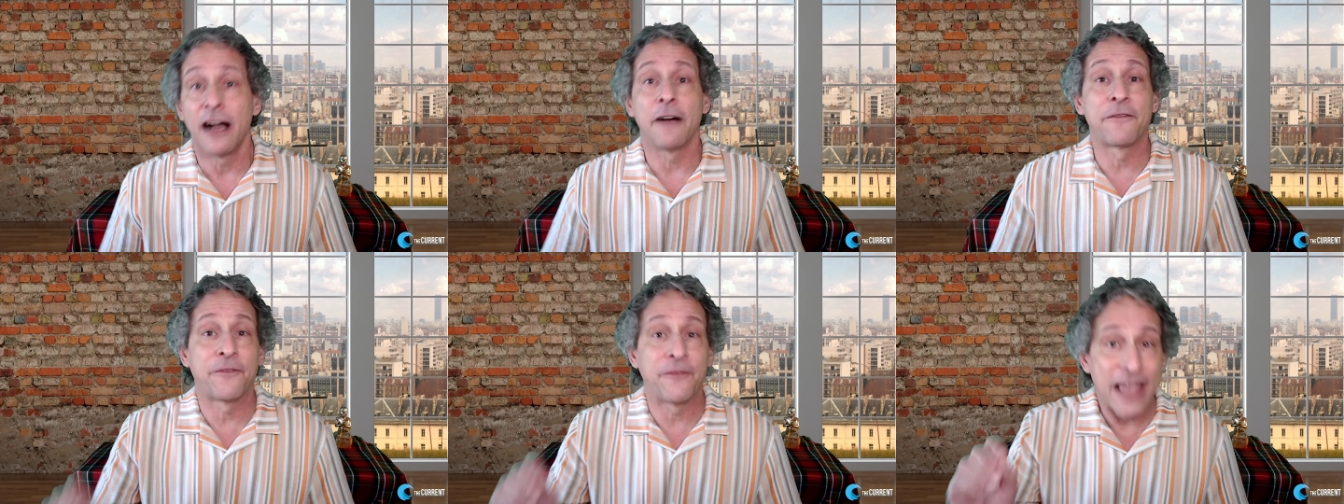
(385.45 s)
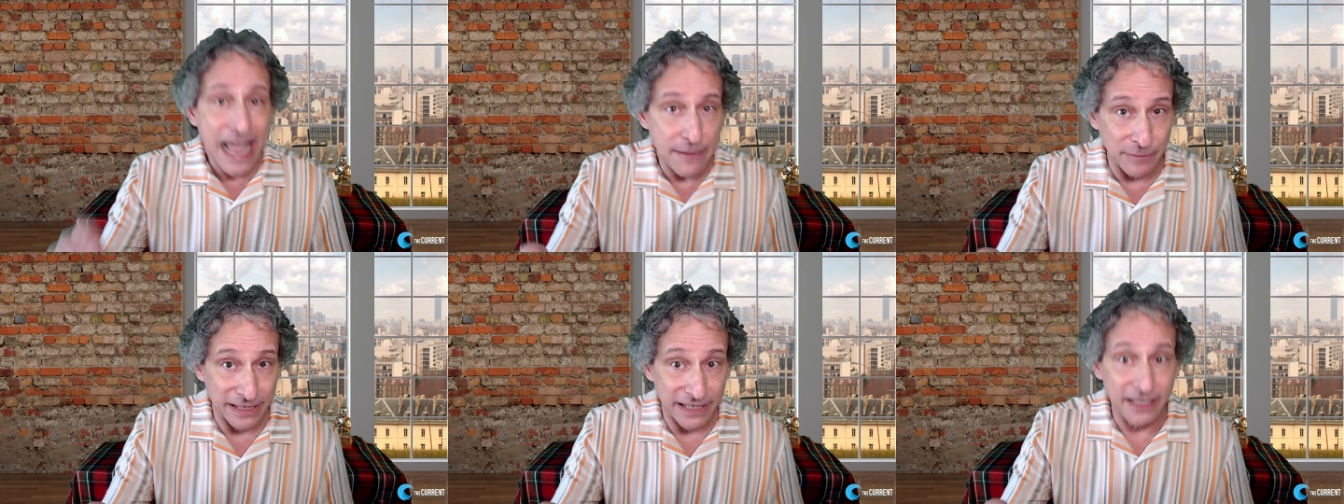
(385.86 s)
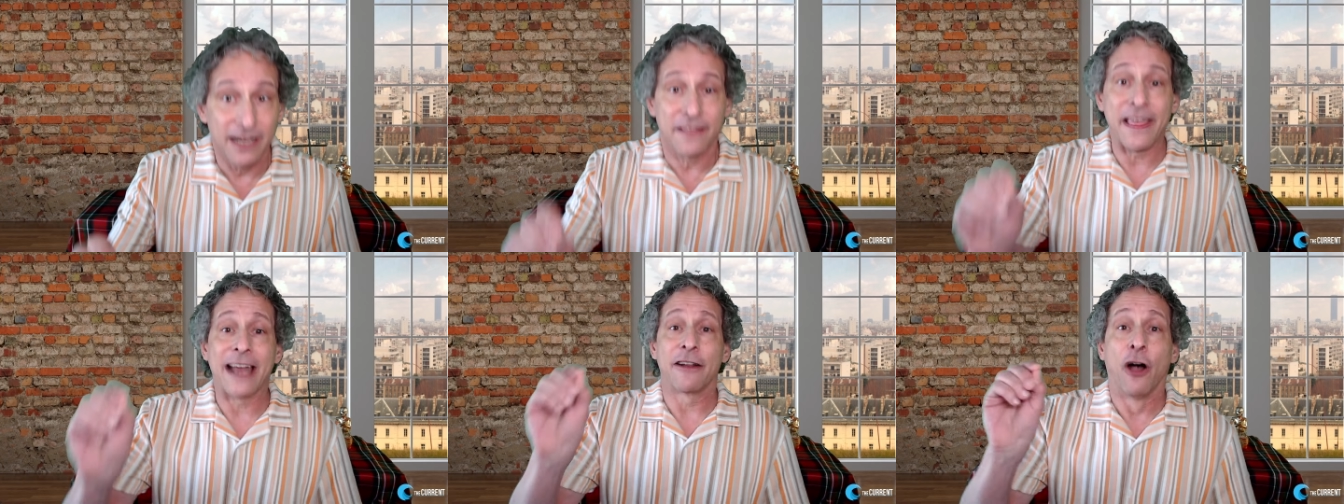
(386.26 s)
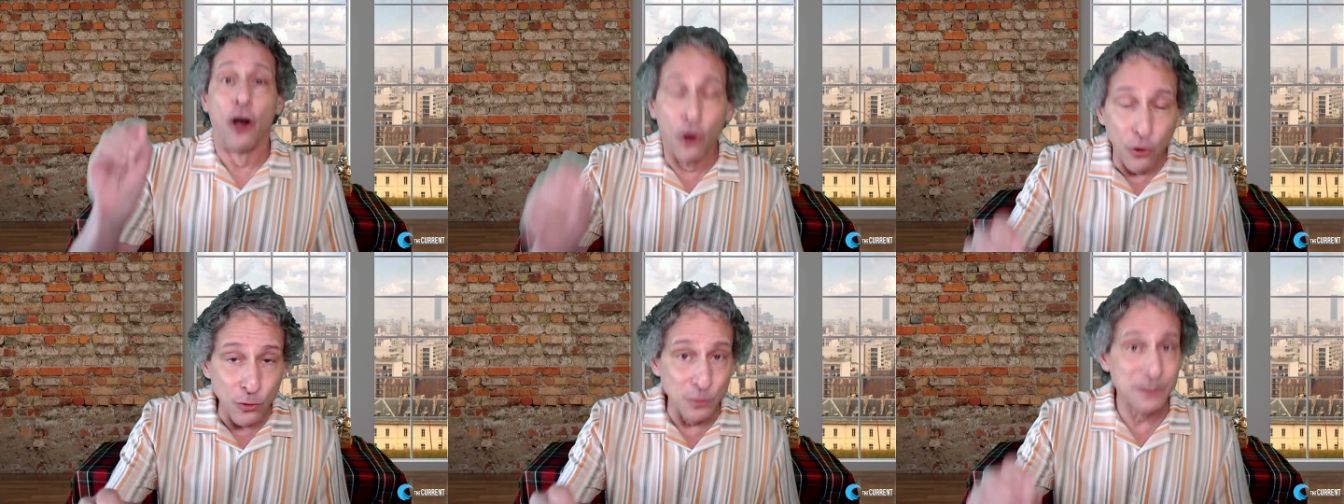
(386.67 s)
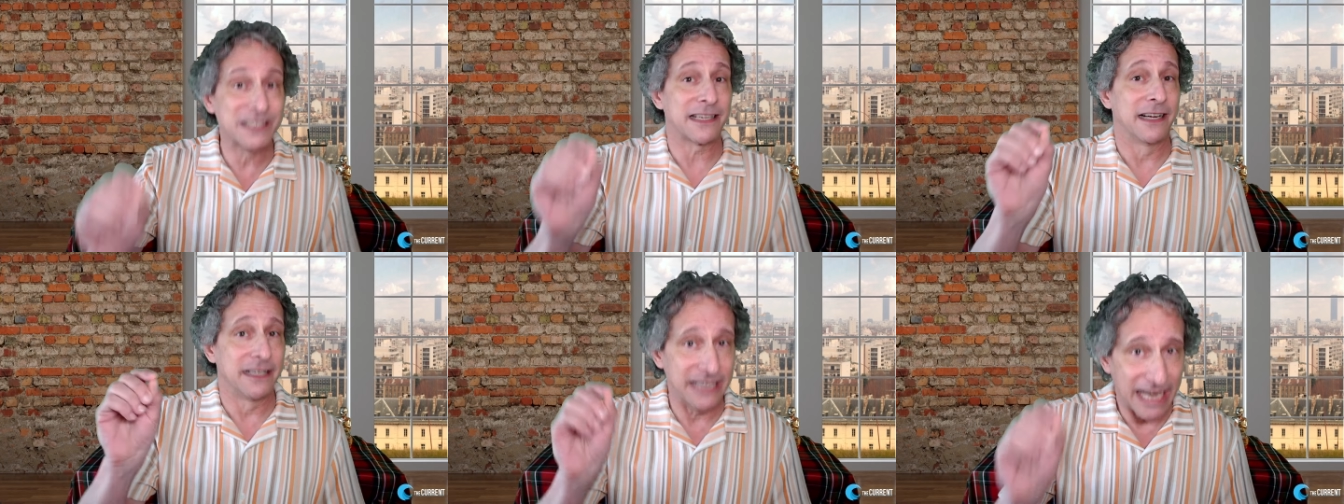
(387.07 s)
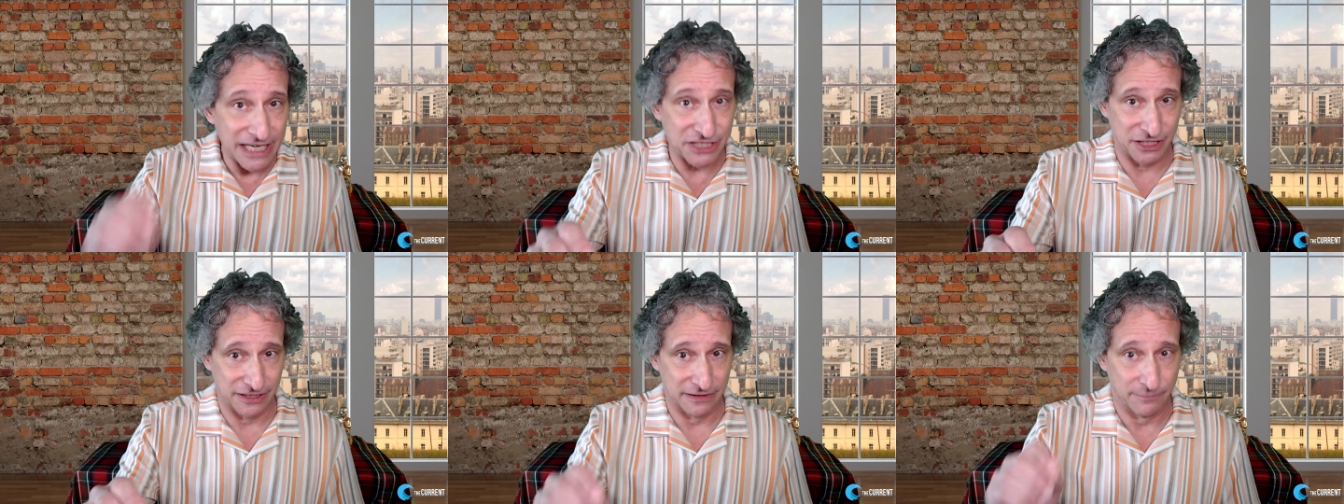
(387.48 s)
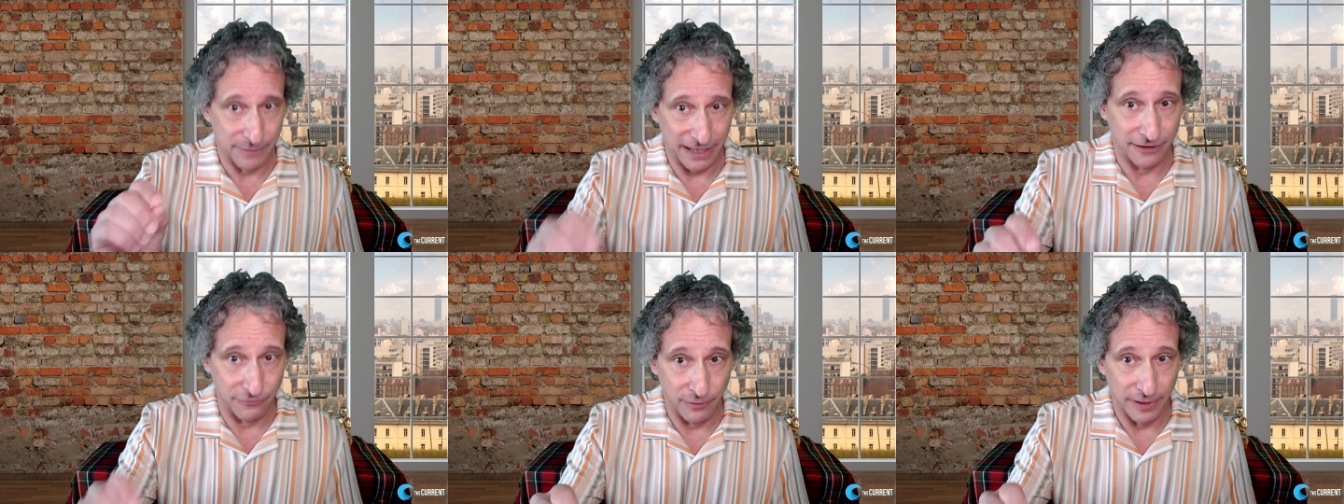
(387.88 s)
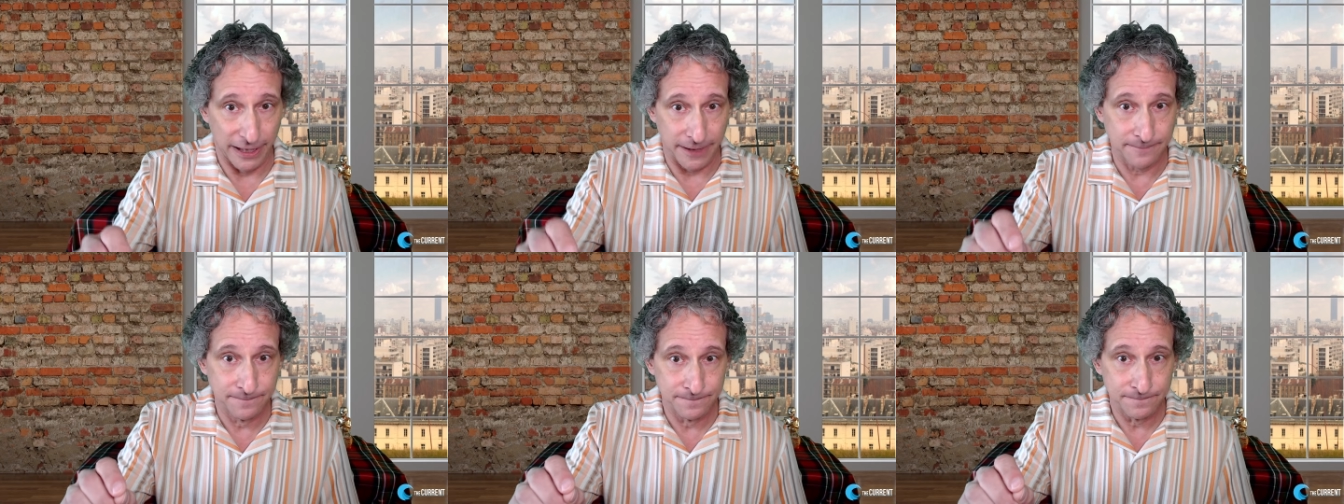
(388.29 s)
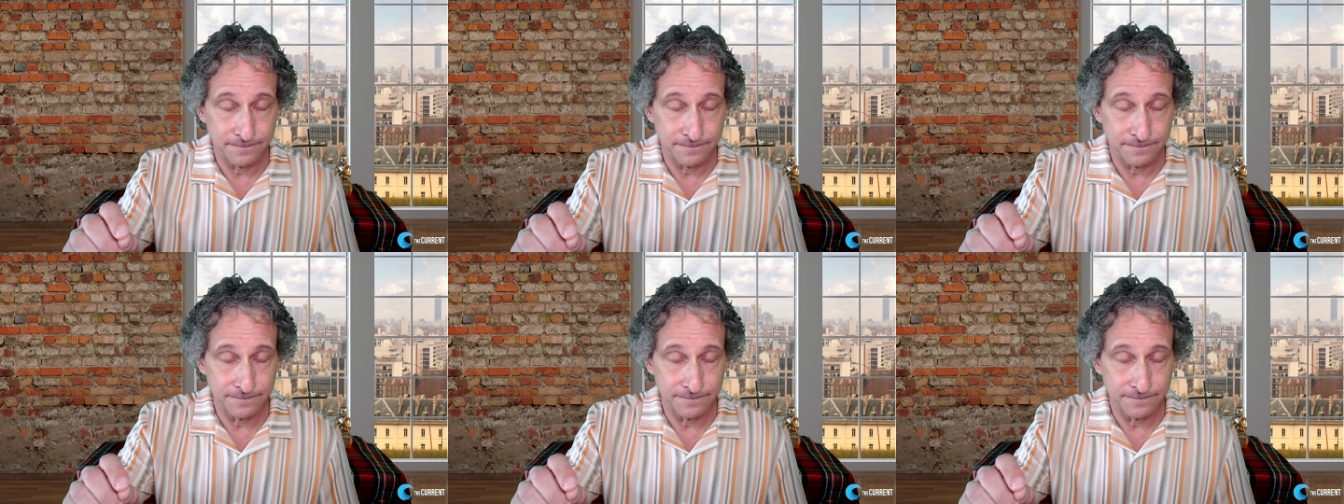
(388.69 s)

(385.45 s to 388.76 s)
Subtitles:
a family that owns a nation, by the way.